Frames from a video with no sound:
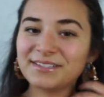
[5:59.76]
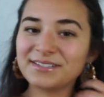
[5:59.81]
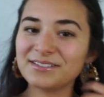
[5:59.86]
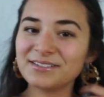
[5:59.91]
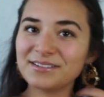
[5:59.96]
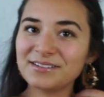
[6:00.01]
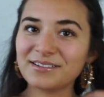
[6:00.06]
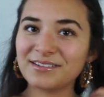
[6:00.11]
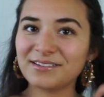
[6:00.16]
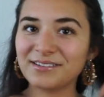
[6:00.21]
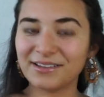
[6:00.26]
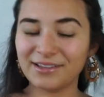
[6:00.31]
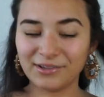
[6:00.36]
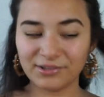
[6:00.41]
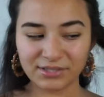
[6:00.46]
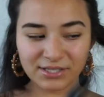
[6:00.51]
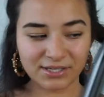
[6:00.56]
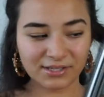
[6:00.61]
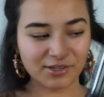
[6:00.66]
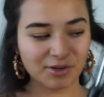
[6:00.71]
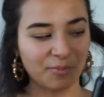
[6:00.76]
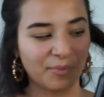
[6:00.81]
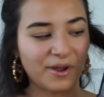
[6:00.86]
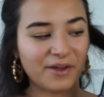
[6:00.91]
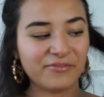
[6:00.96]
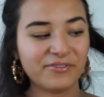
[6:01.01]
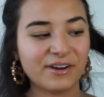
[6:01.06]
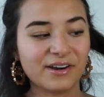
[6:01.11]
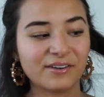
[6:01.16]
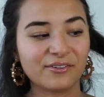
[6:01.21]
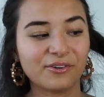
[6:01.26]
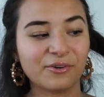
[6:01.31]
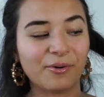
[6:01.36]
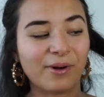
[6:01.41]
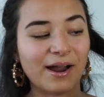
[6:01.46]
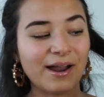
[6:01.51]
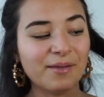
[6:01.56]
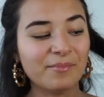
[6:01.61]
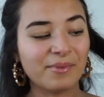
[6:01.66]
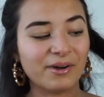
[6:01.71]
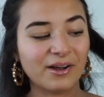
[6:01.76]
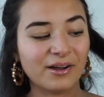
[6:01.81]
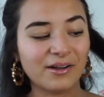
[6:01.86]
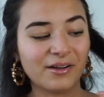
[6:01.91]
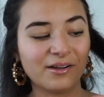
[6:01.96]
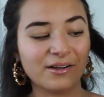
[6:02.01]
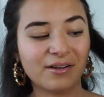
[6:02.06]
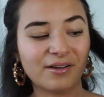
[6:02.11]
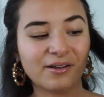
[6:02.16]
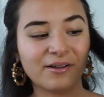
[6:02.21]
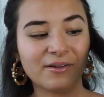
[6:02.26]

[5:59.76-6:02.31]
it looks like a little puffy, I don't know why, but